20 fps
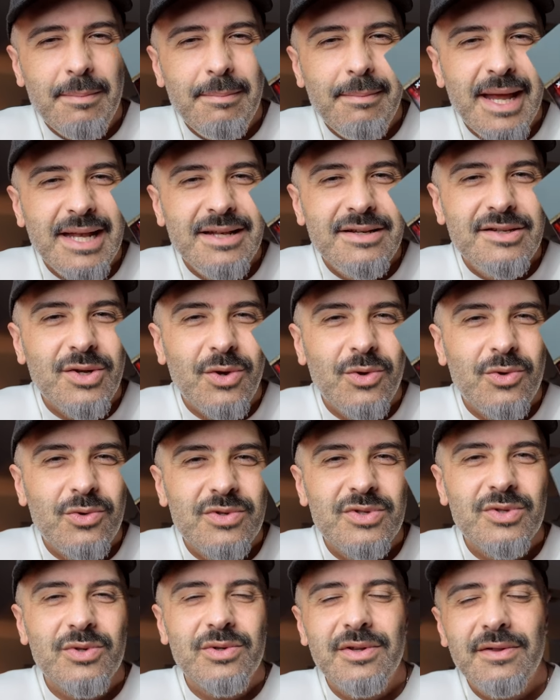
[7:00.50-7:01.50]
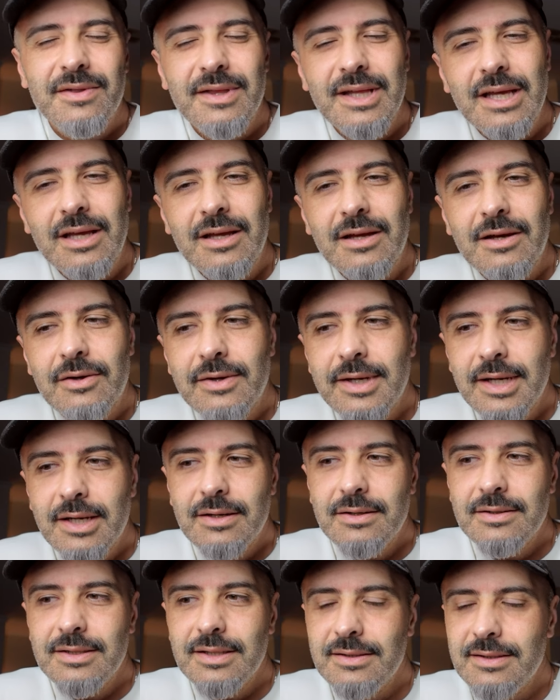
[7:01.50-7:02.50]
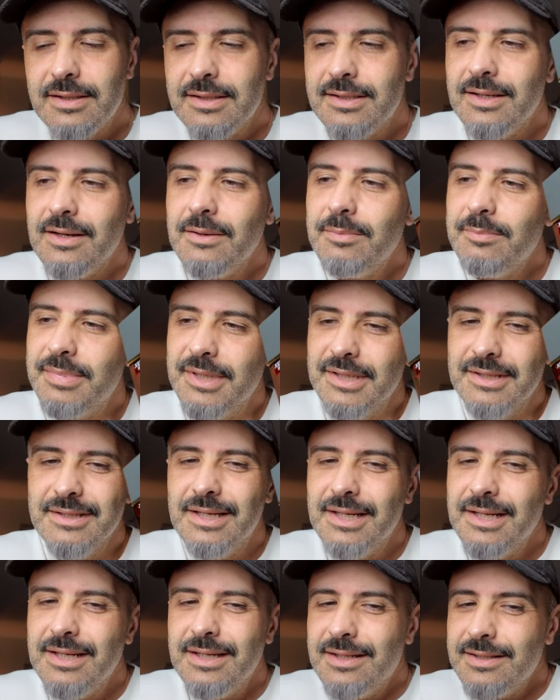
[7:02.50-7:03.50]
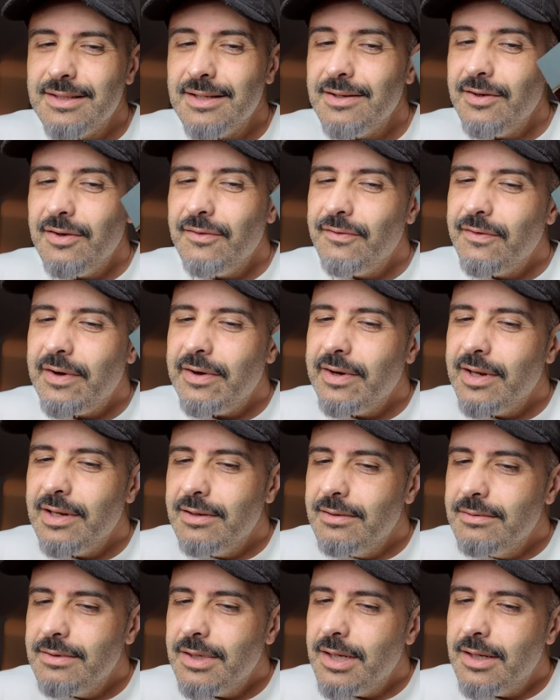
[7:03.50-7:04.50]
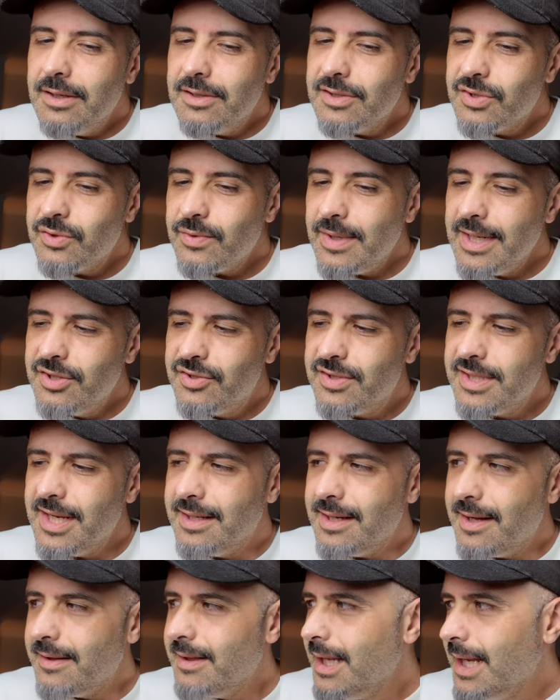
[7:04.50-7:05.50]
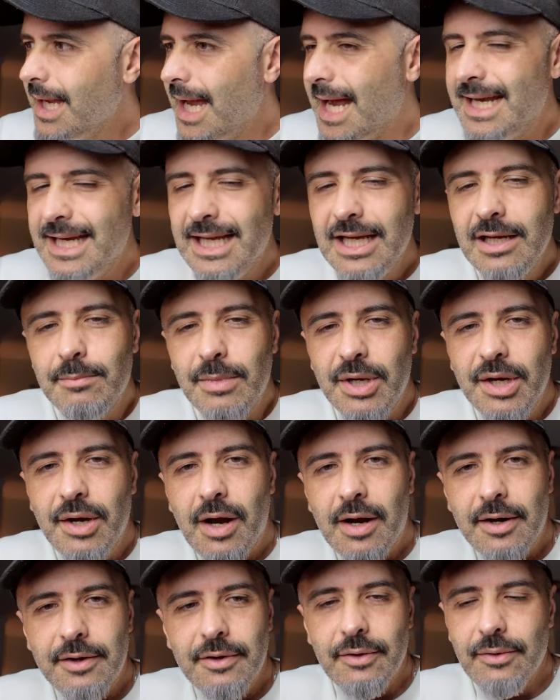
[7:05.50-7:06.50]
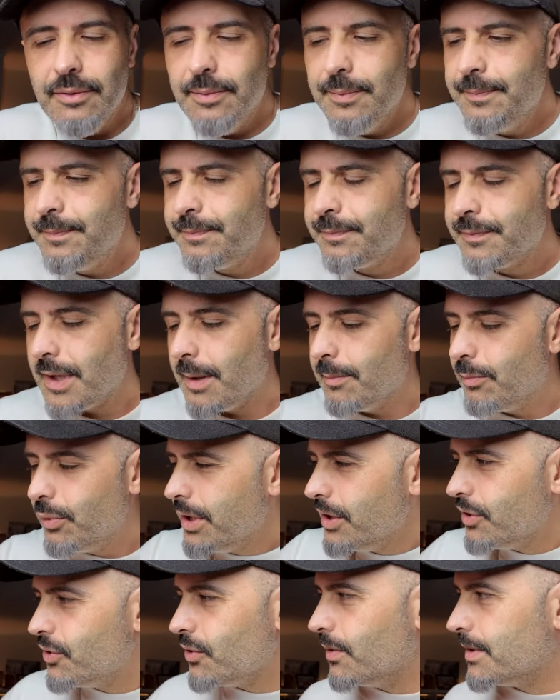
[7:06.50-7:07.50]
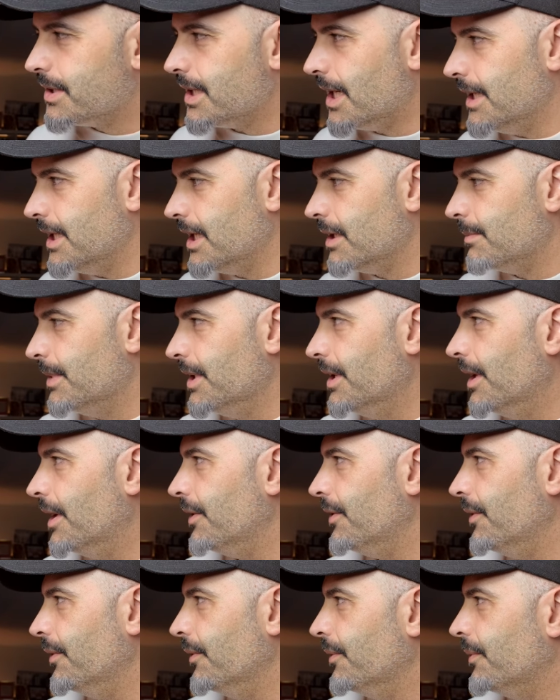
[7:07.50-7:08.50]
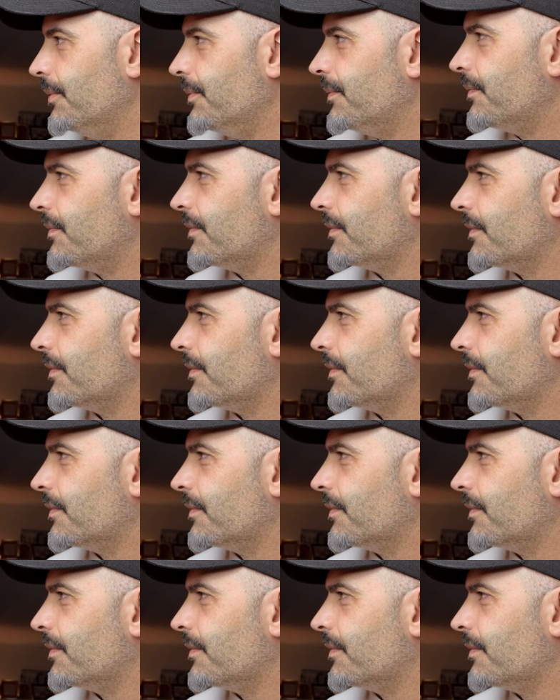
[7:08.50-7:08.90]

pimento sort of thing going on at the top, and it's a very uh, strange scent. I think Annick Menardo. I'm pretty sure it's Annick Menardo.